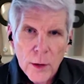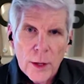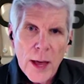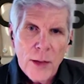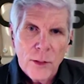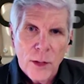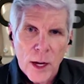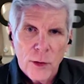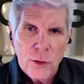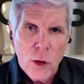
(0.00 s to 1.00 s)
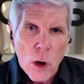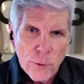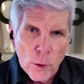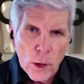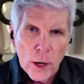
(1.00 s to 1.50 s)
And that's
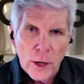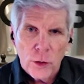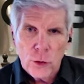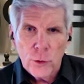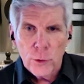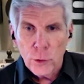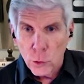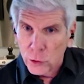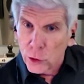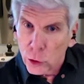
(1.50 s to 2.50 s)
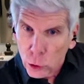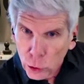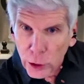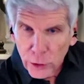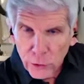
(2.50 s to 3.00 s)
software as a service or a
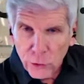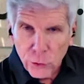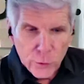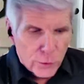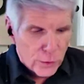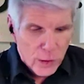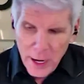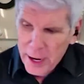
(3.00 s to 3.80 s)
solution as a service.